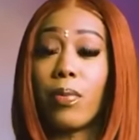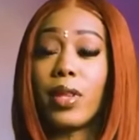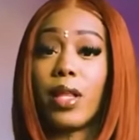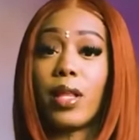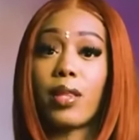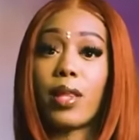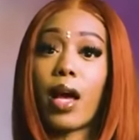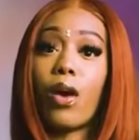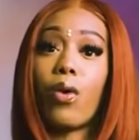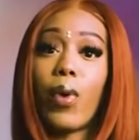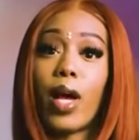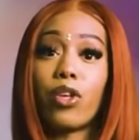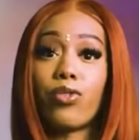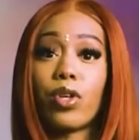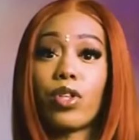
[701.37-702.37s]
but then it's like a
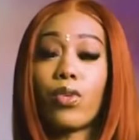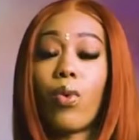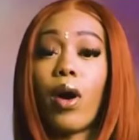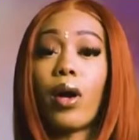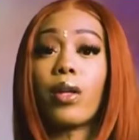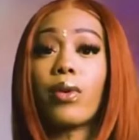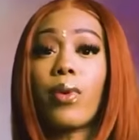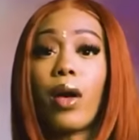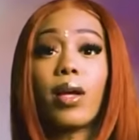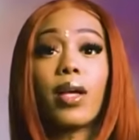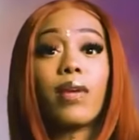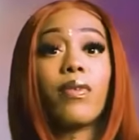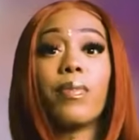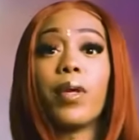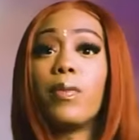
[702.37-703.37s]
waitress walking around
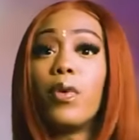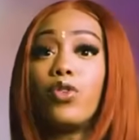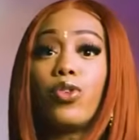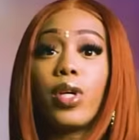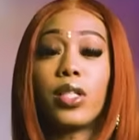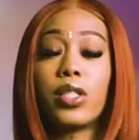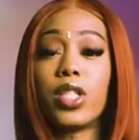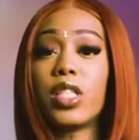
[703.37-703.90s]
giving people drinks,